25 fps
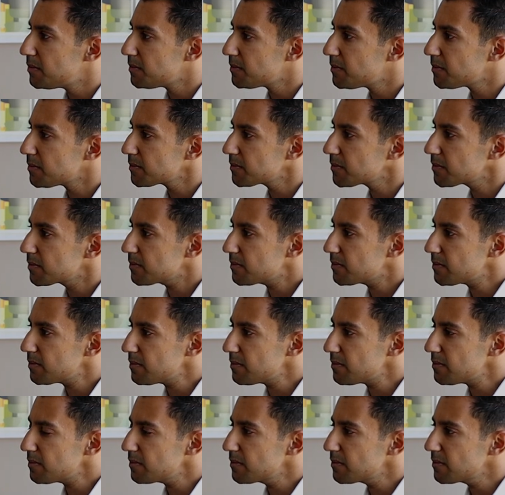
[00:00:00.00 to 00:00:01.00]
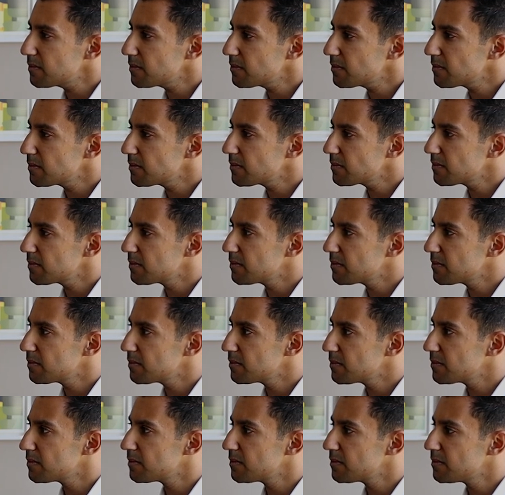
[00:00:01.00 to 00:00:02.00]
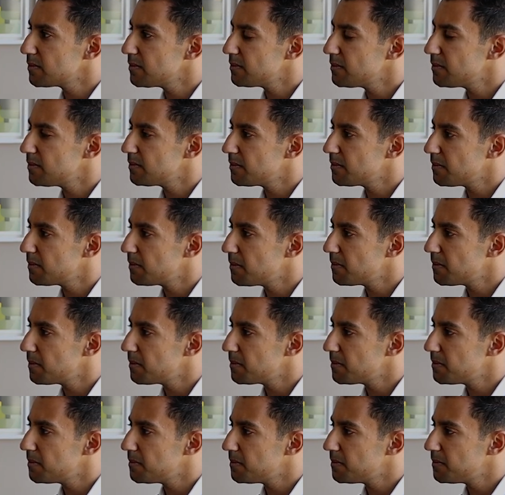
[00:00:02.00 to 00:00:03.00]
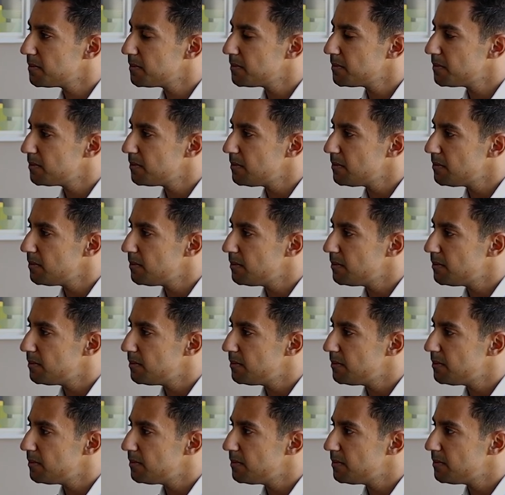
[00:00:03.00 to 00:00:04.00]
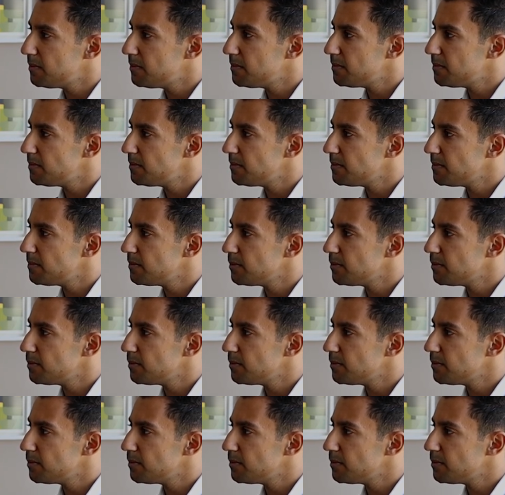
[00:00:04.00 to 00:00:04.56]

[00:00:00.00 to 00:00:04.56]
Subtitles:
[no speech]